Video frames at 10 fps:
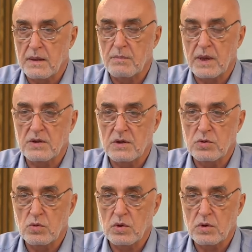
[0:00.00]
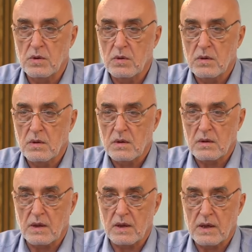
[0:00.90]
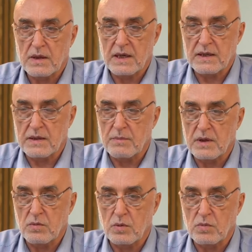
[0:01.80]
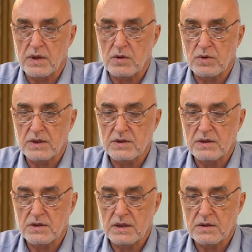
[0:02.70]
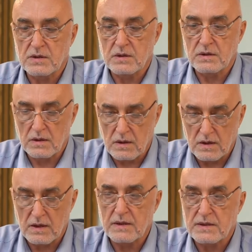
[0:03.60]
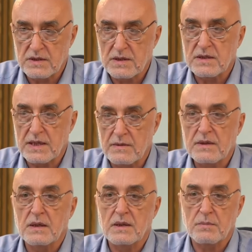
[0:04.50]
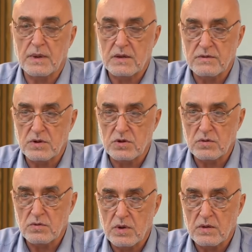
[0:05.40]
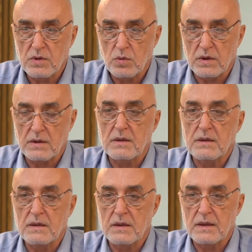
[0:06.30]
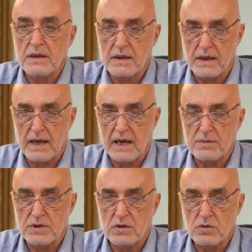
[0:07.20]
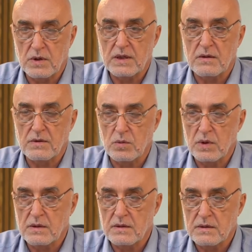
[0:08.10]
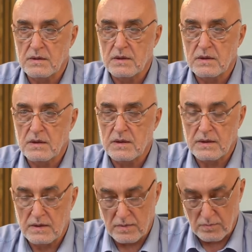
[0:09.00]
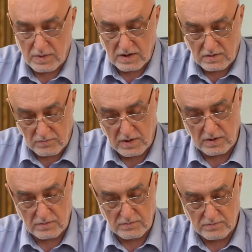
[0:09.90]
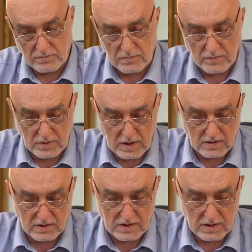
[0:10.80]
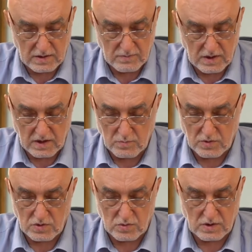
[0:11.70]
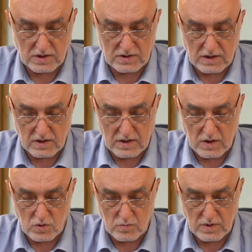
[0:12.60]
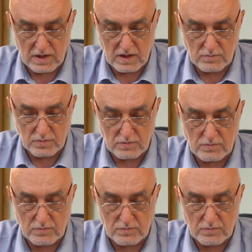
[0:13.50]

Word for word: Masha's word on our KTB will bring great success. This is definitely beneficial everyone absolutely everyone. Believe me. And the significant opportunities that are now opening up